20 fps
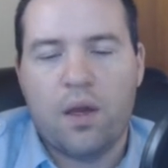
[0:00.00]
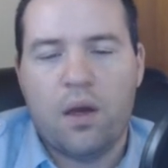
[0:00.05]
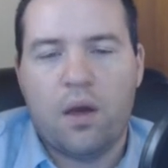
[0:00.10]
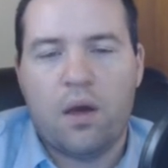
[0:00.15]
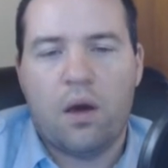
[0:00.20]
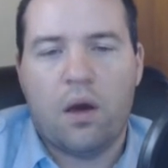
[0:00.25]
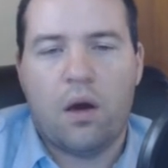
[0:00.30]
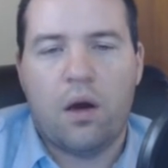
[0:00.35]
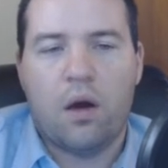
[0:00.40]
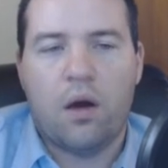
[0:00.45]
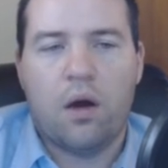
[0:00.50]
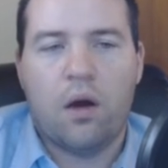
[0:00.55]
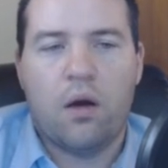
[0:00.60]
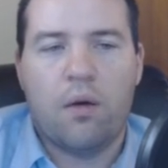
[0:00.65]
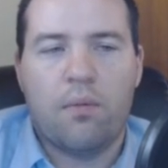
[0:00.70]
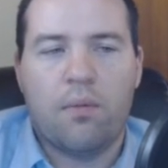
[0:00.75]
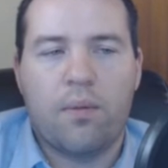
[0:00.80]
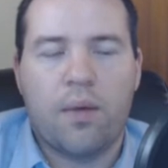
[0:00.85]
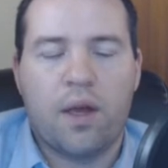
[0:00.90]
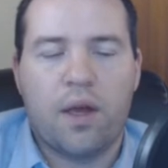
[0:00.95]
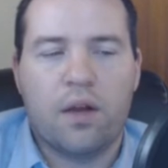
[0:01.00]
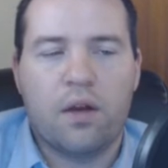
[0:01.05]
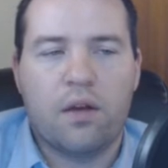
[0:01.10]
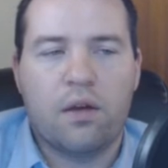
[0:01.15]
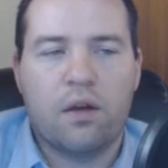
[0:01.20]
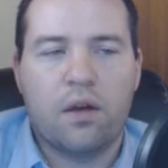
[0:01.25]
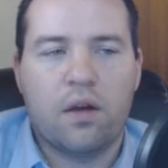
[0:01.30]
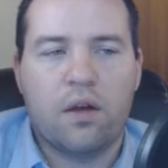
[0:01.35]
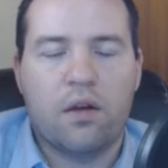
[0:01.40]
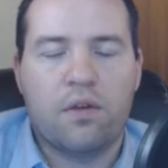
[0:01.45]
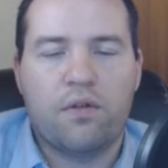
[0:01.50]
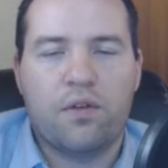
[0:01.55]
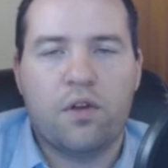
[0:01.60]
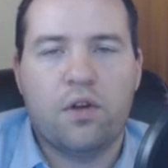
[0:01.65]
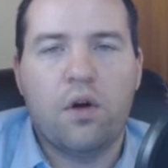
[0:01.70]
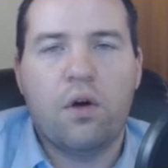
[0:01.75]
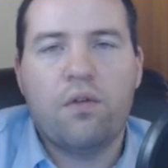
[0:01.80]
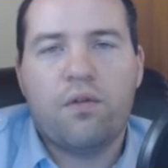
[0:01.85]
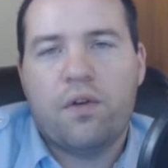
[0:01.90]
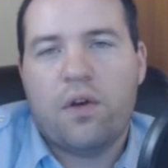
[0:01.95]
And if you
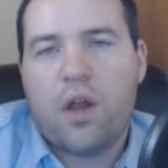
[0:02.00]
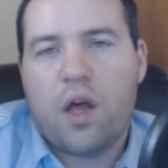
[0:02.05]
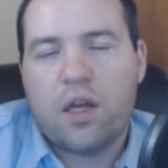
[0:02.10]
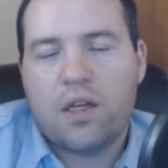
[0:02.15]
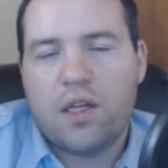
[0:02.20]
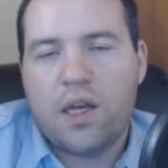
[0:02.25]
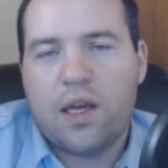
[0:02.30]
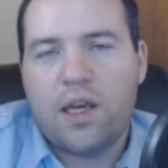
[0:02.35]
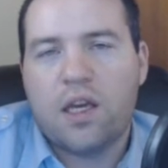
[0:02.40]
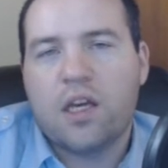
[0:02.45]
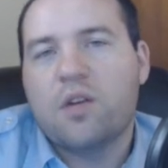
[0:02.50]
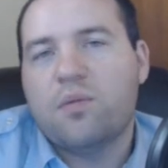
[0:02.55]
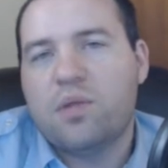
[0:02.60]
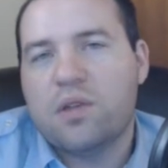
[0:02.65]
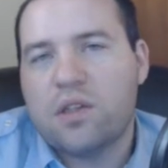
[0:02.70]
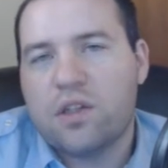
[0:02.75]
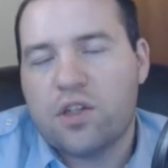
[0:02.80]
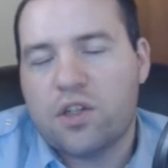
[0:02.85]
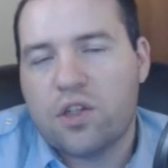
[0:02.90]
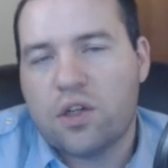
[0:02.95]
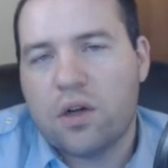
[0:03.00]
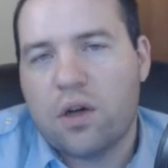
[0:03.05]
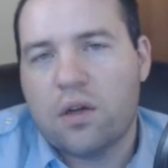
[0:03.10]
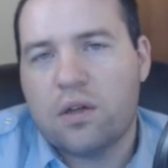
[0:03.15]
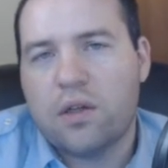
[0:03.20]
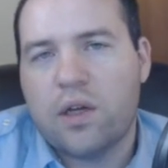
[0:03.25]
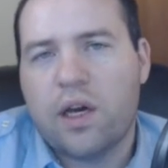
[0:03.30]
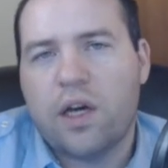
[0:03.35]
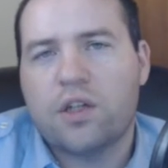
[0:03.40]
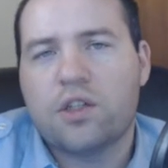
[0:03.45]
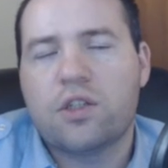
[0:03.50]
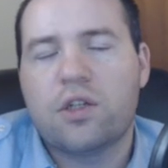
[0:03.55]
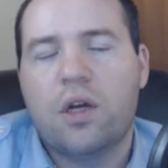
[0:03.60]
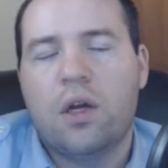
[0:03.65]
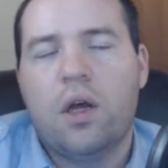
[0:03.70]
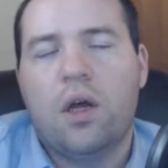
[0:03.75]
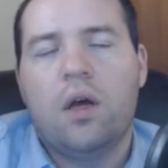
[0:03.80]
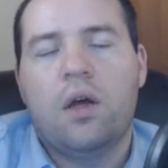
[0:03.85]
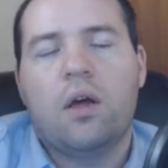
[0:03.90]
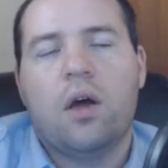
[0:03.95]
don't feel like taking a position on Dash,
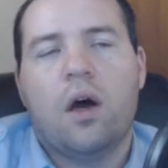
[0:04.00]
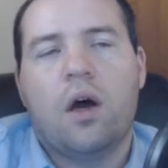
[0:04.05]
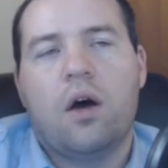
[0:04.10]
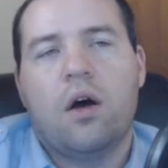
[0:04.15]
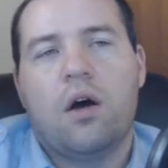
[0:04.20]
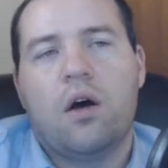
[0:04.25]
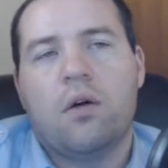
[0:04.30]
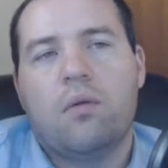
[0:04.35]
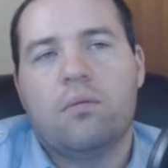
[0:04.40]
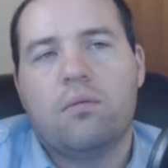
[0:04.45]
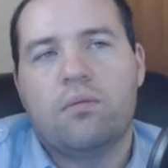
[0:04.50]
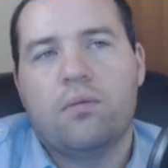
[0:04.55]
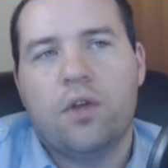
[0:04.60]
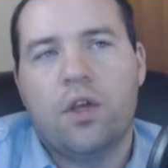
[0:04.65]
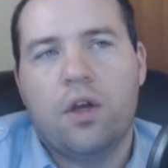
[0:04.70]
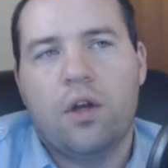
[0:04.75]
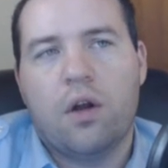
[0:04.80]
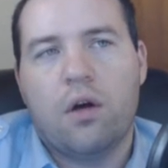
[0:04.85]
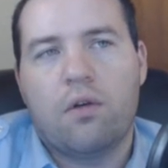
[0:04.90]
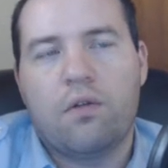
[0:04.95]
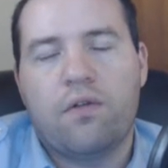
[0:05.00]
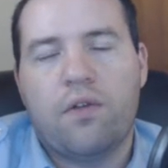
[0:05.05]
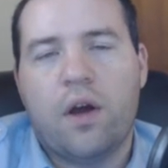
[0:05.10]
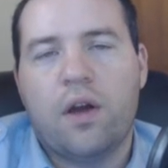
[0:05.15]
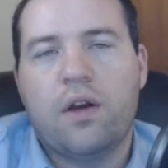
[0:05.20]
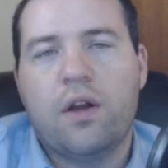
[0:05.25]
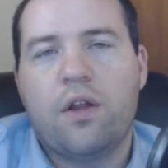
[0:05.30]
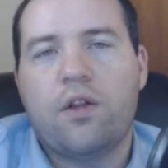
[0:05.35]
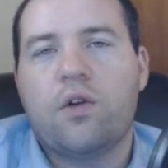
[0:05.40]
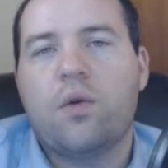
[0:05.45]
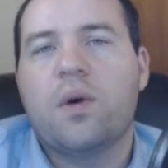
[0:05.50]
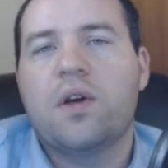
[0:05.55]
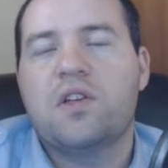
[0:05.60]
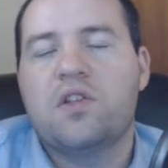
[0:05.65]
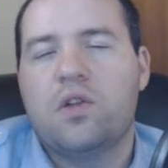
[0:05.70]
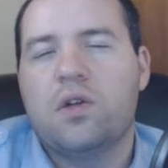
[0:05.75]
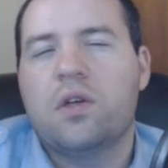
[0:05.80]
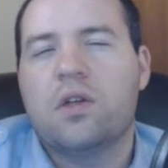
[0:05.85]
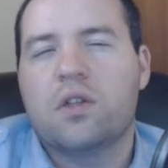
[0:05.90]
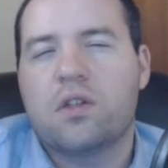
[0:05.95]
you know, find other ways
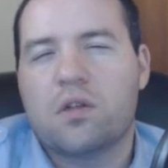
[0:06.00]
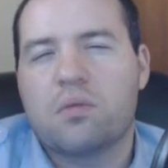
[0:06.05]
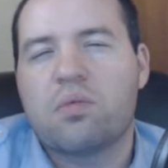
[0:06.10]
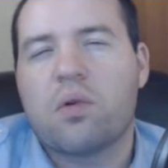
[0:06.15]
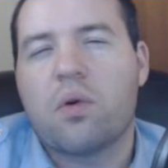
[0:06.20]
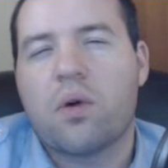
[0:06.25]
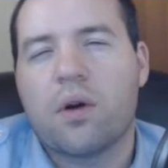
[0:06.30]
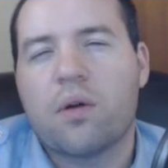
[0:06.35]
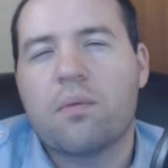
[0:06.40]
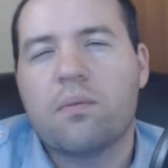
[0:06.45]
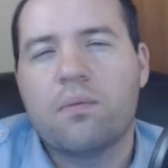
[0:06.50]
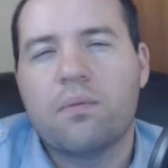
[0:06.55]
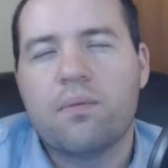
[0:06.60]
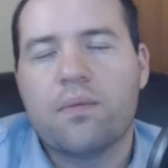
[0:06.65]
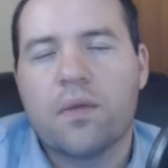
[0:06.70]
you can support them.